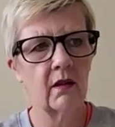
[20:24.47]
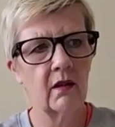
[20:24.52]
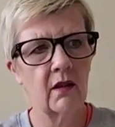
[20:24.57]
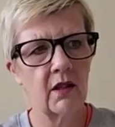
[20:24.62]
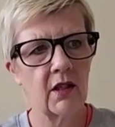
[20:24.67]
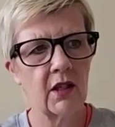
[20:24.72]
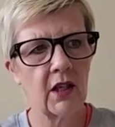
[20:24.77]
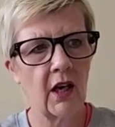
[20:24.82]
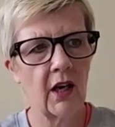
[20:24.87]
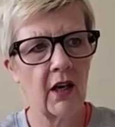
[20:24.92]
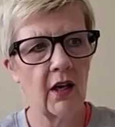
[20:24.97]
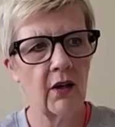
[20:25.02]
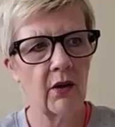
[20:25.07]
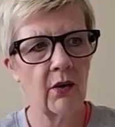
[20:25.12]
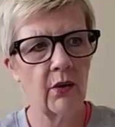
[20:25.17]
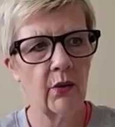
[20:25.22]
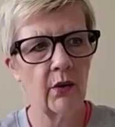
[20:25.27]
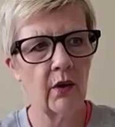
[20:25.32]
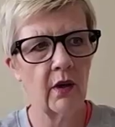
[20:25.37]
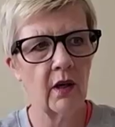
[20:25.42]

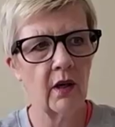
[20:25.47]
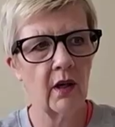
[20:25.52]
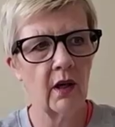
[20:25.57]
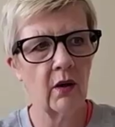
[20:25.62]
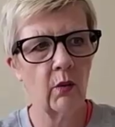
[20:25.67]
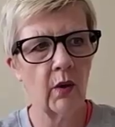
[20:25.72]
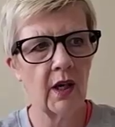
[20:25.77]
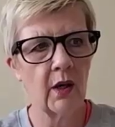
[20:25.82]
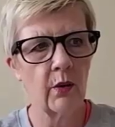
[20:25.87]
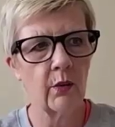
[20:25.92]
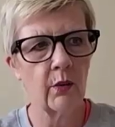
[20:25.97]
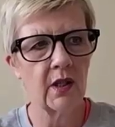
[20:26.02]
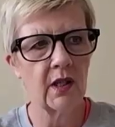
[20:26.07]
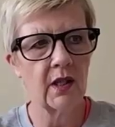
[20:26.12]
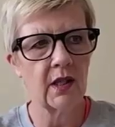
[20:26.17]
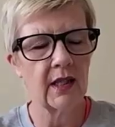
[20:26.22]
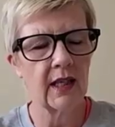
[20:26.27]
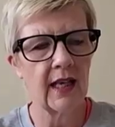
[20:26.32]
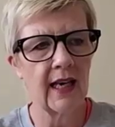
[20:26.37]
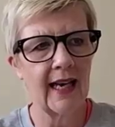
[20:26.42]
so when I
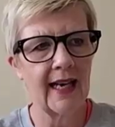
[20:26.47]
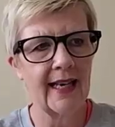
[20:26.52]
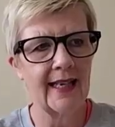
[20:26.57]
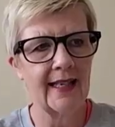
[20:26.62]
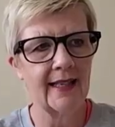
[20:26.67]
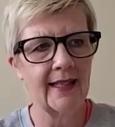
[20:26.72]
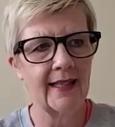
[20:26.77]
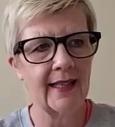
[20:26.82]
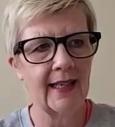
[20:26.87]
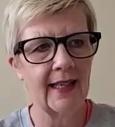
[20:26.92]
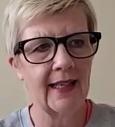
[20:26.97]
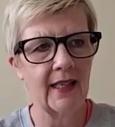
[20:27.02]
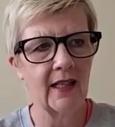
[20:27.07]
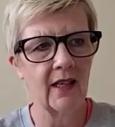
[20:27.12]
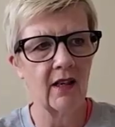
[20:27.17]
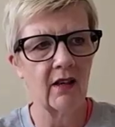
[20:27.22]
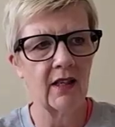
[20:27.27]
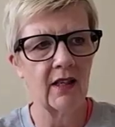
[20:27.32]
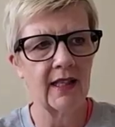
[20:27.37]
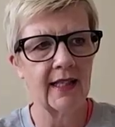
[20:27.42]
was 18,
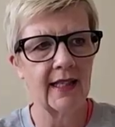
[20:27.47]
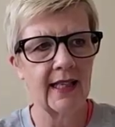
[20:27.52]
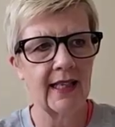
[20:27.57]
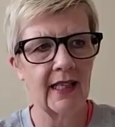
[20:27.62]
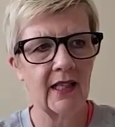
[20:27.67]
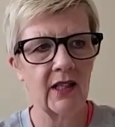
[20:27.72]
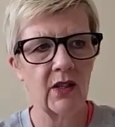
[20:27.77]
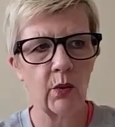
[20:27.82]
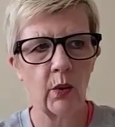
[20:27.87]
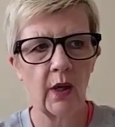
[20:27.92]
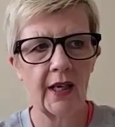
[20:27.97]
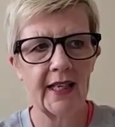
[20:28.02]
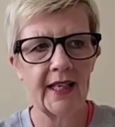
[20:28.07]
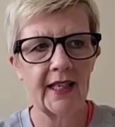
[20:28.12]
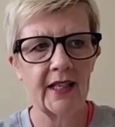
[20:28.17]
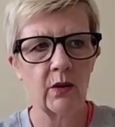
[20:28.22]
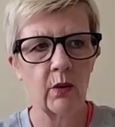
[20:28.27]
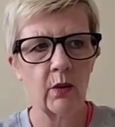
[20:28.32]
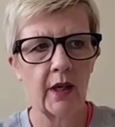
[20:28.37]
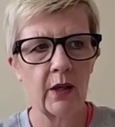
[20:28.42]
19, 20,
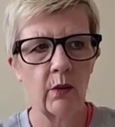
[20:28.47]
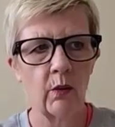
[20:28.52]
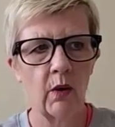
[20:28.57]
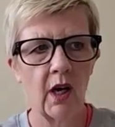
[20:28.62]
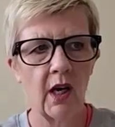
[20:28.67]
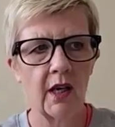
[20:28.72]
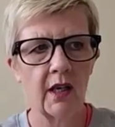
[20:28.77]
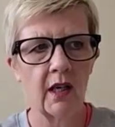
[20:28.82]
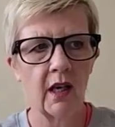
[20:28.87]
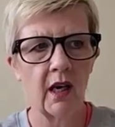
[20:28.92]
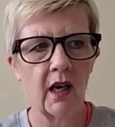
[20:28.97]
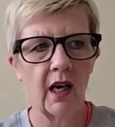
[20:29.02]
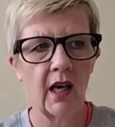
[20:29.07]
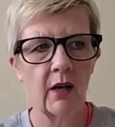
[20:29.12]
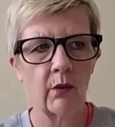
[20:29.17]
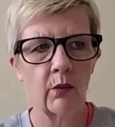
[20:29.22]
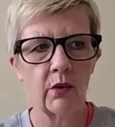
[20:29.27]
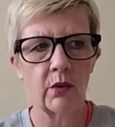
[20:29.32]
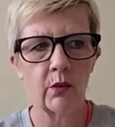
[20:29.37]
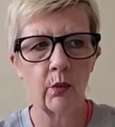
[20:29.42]
21, I
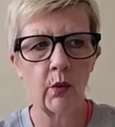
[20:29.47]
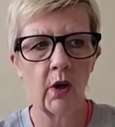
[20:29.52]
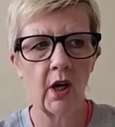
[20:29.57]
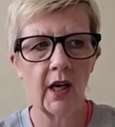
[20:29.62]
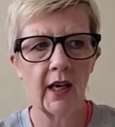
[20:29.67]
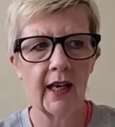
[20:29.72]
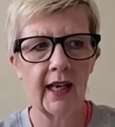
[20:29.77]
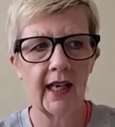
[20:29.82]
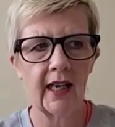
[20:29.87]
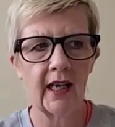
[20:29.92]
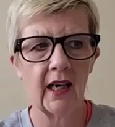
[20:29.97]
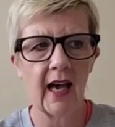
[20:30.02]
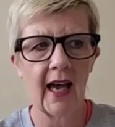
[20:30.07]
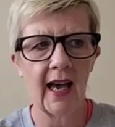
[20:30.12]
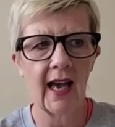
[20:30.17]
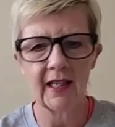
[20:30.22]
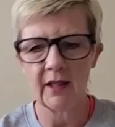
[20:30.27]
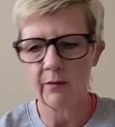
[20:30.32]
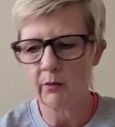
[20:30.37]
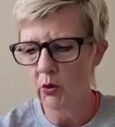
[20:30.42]
was working, I
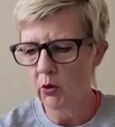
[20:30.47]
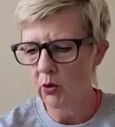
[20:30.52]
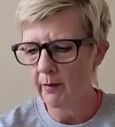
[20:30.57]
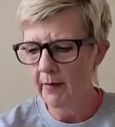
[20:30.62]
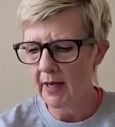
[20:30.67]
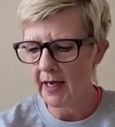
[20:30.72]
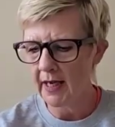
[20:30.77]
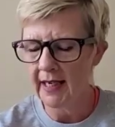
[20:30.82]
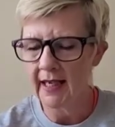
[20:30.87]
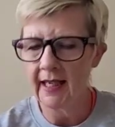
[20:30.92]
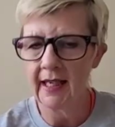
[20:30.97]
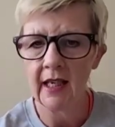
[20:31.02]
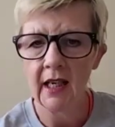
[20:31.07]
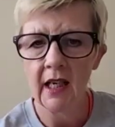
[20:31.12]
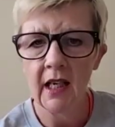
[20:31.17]
had more money,